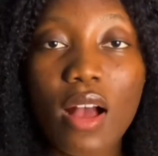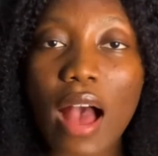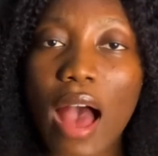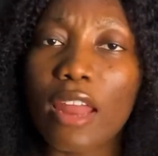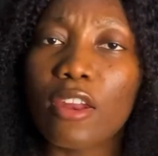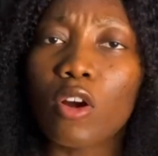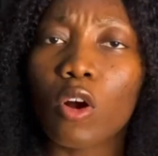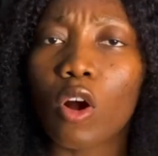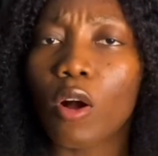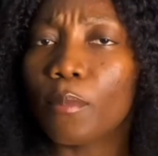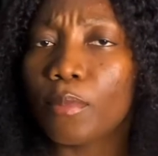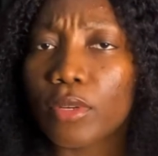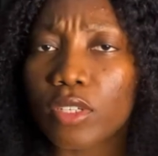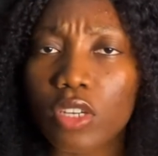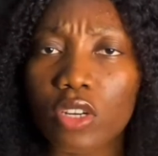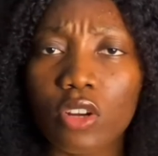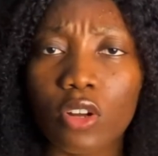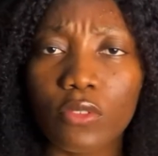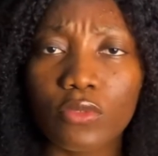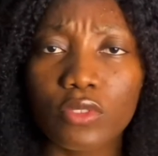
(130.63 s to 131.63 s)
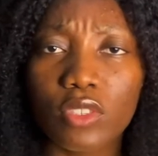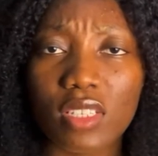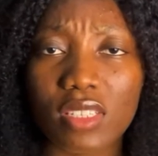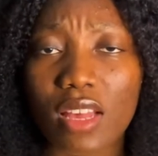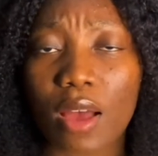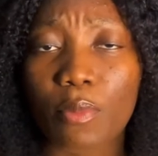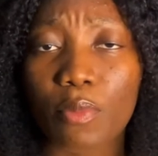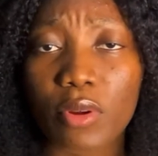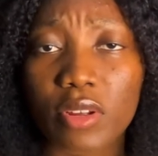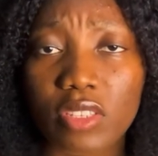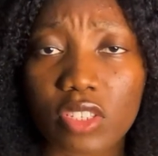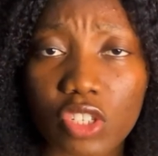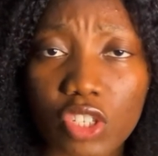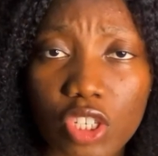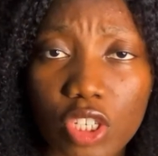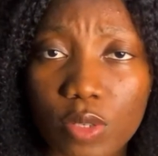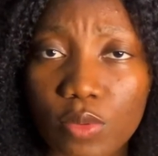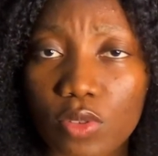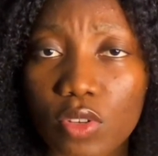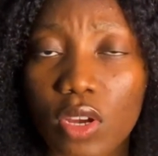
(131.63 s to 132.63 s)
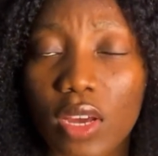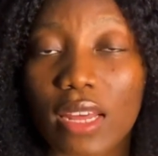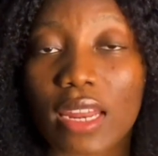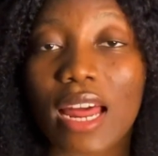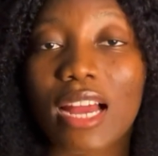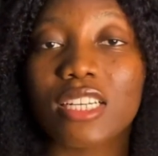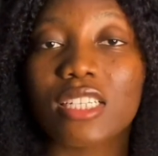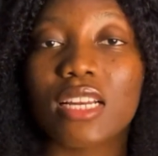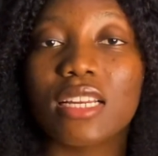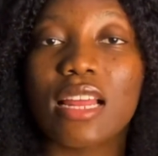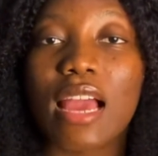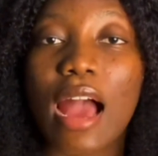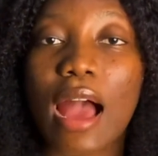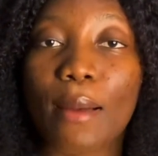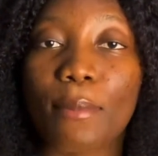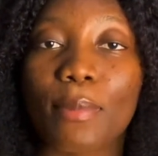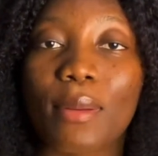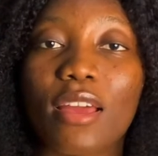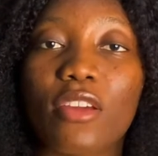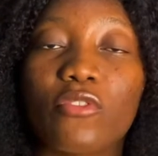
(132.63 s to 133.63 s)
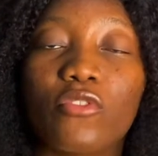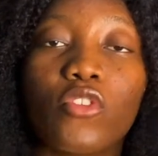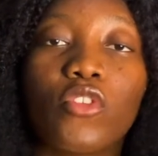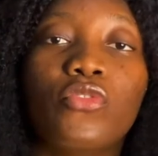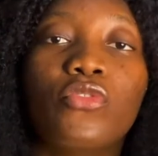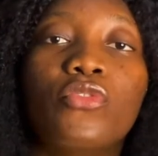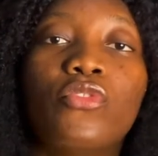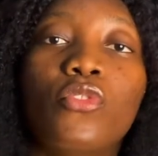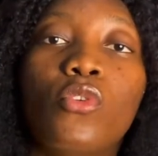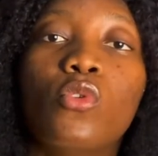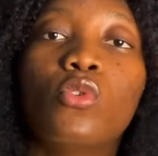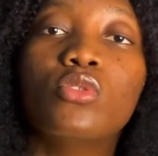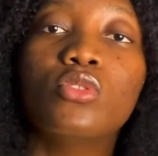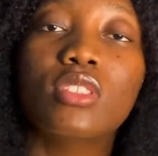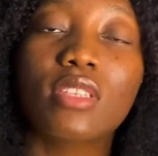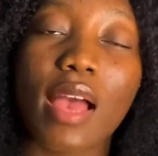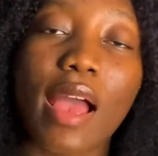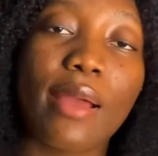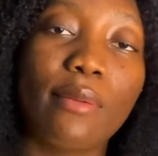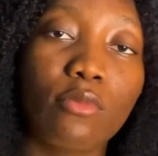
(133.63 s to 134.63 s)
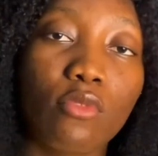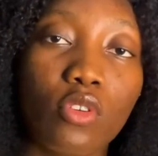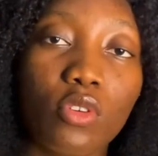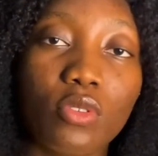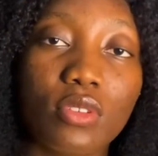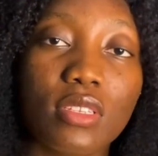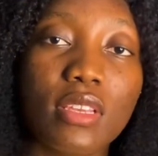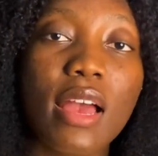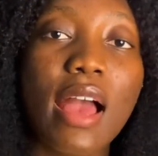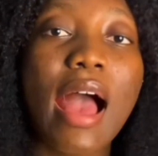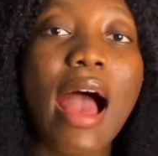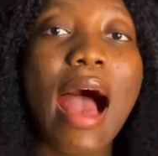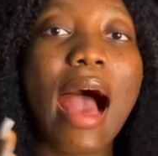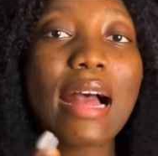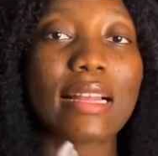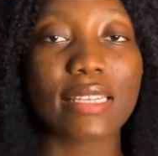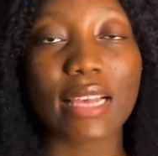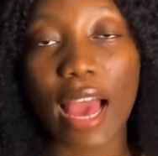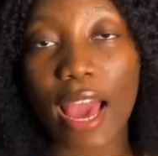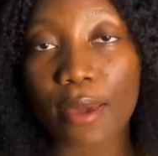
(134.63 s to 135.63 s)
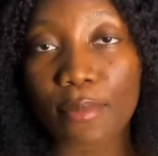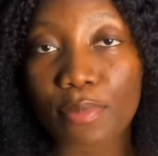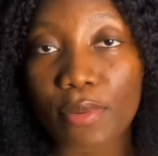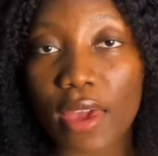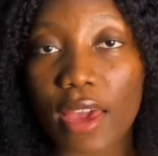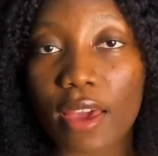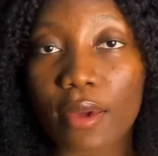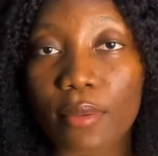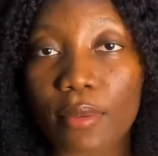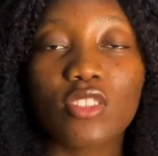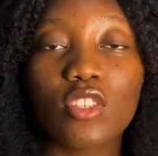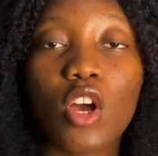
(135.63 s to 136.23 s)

And on completion of these apprenticeships, you can actually apply for full-time roles at IBM.